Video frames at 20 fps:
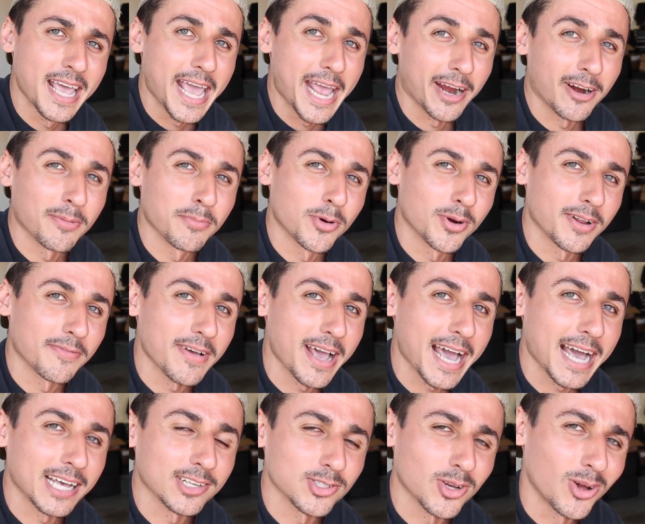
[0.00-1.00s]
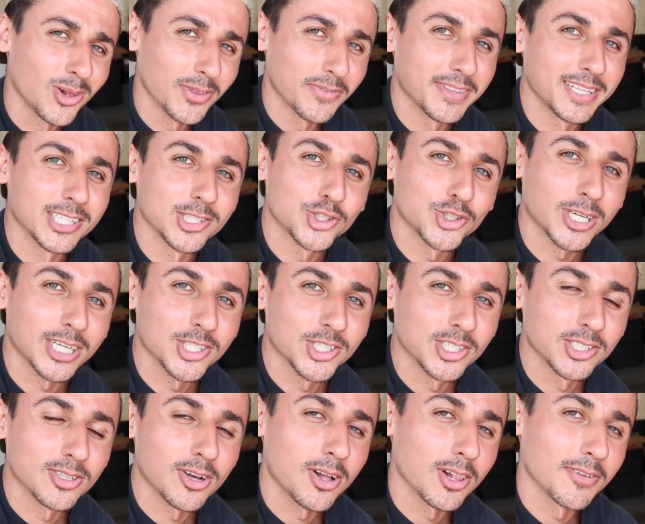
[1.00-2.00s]
Aeromotive has all of the
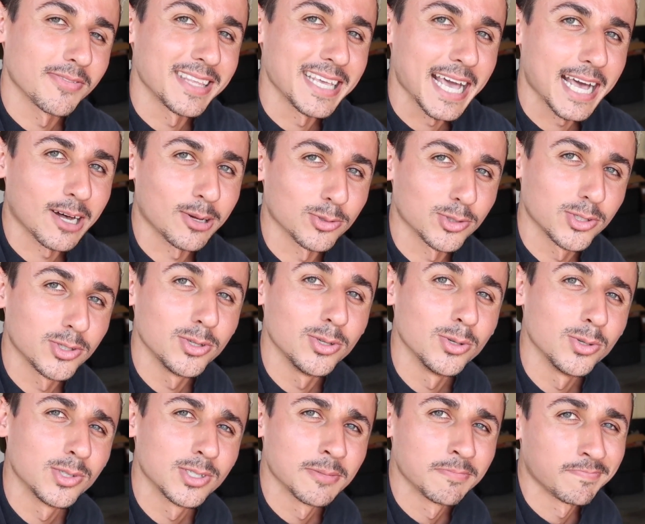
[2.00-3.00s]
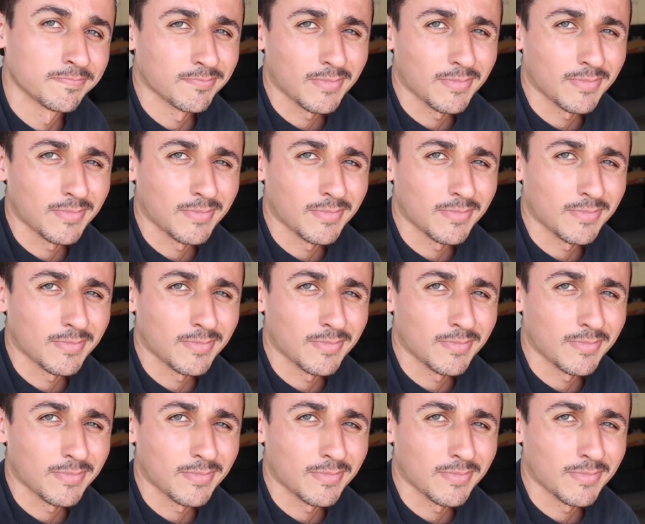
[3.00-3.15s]
instructions, all of the how-tos.